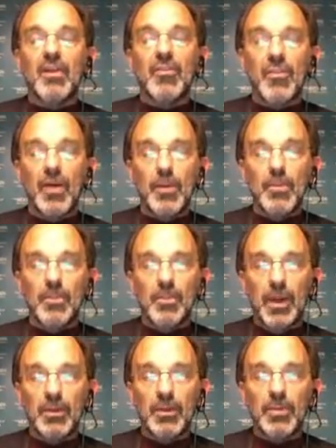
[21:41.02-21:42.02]
from
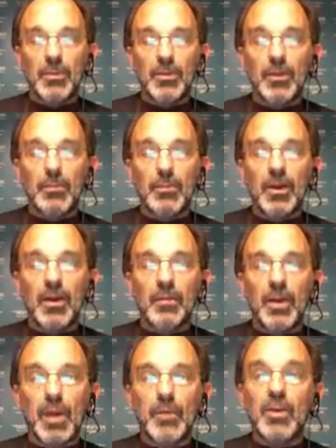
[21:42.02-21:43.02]
the
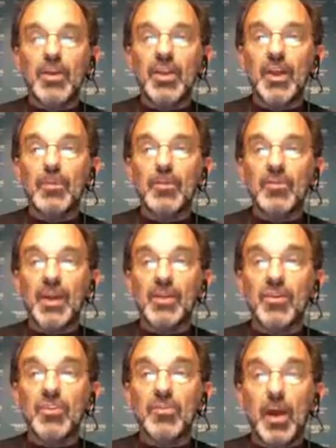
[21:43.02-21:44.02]
primary care
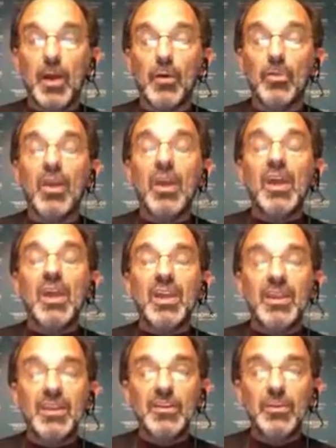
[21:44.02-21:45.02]
provider's mouth
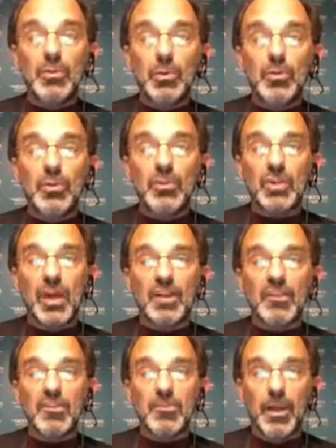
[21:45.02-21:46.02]
into the
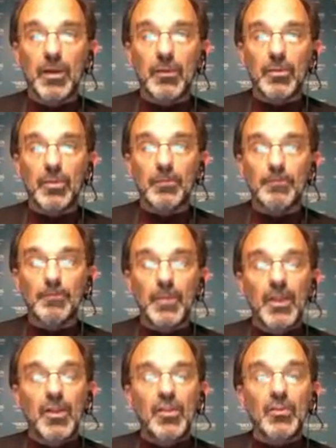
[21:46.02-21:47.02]
child's mouth.
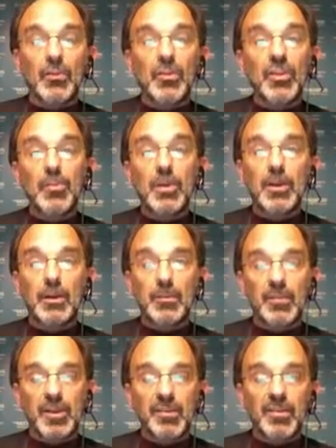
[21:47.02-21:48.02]
So this
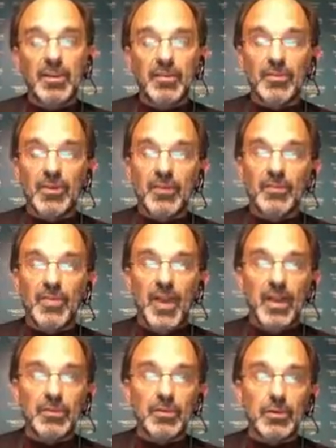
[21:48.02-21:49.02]
becomes a significant
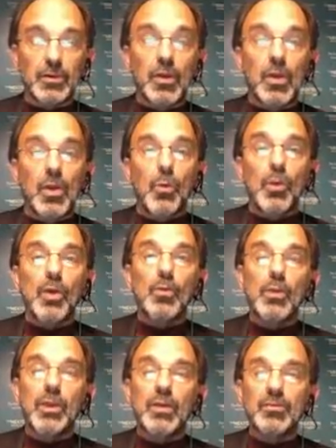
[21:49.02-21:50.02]
factor. When
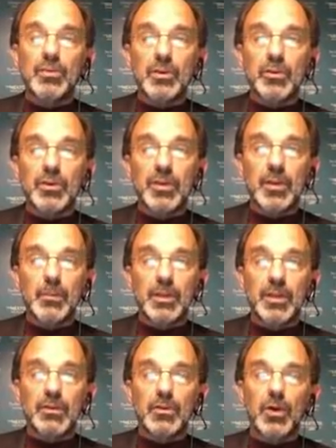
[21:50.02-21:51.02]
we have children coming
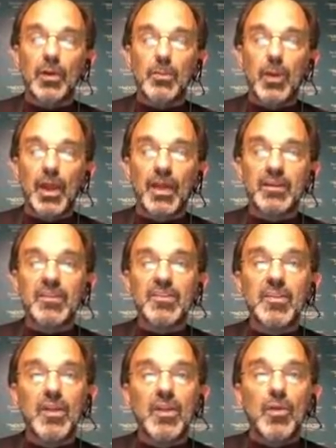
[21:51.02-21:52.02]
into our practice,
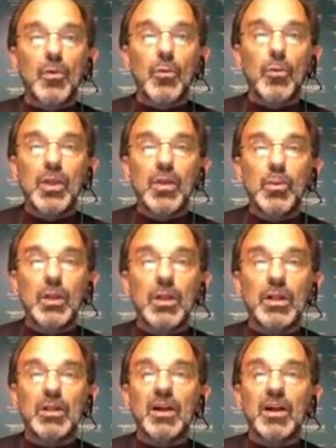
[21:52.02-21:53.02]
we
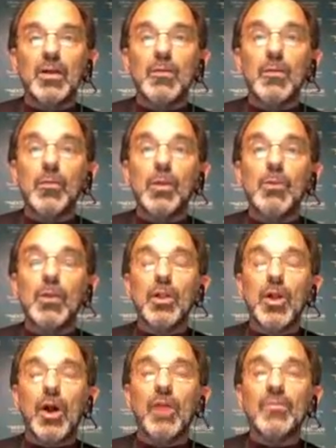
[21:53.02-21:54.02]
will
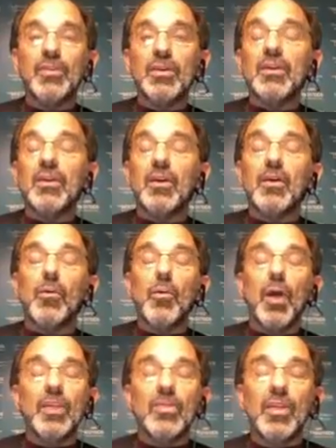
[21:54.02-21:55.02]
often
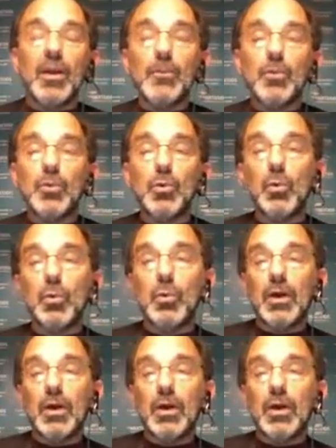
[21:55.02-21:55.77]
want them to,